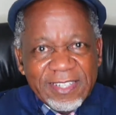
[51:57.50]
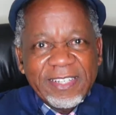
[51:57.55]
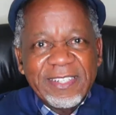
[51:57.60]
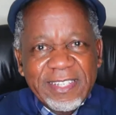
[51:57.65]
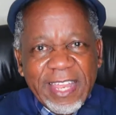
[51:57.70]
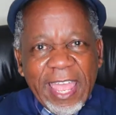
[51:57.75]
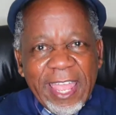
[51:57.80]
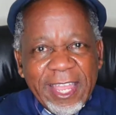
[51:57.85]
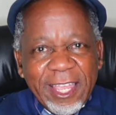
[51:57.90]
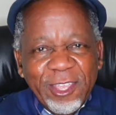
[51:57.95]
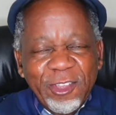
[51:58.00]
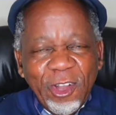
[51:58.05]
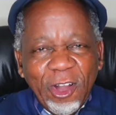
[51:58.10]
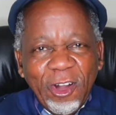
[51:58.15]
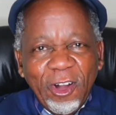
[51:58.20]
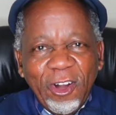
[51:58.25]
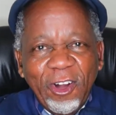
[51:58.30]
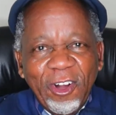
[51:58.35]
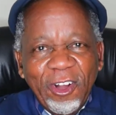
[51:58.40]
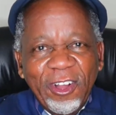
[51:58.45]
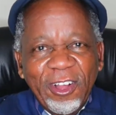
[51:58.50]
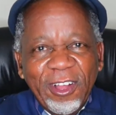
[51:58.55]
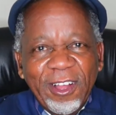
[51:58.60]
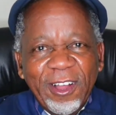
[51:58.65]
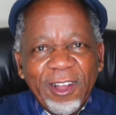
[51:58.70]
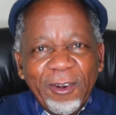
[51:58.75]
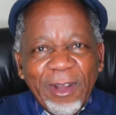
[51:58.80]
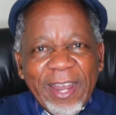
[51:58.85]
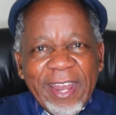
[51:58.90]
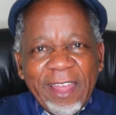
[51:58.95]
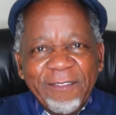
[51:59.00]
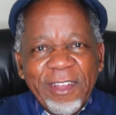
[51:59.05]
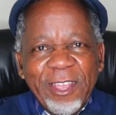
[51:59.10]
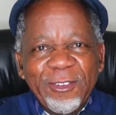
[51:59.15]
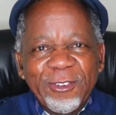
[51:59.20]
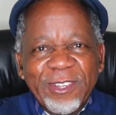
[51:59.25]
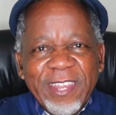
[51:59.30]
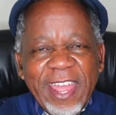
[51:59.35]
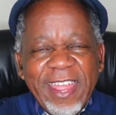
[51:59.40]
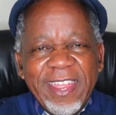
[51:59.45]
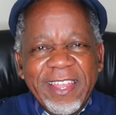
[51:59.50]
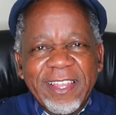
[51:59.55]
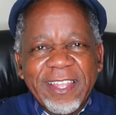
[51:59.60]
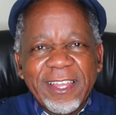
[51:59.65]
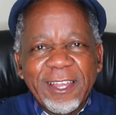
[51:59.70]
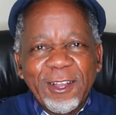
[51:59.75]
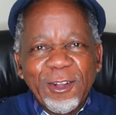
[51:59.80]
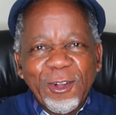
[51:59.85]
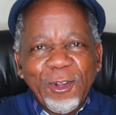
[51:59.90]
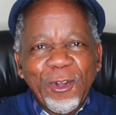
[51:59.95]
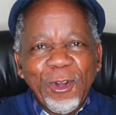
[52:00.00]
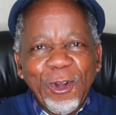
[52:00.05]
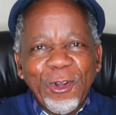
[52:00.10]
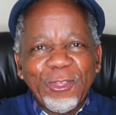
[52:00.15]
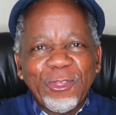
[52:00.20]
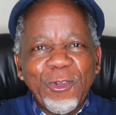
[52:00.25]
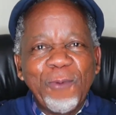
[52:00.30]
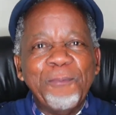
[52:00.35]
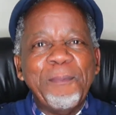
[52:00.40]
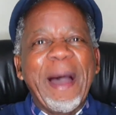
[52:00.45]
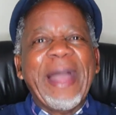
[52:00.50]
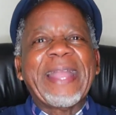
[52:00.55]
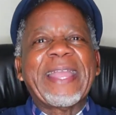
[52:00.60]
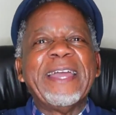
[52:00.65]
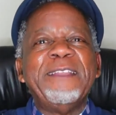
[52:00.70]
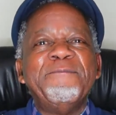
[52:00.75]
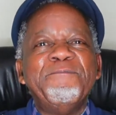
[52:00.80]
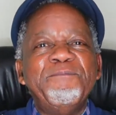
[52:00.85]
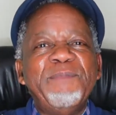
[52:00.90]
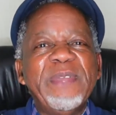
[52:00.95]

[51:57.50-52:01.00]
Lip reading: take your whatever you take, go to Mark and